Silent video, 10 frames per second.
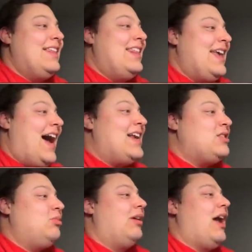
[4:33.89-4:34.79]
That
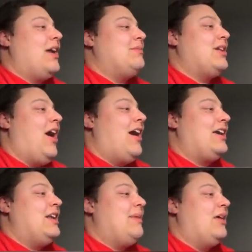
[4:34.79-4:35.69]
is what I am
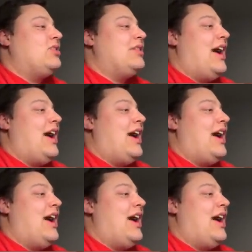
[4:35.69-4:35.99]
talking about, dude.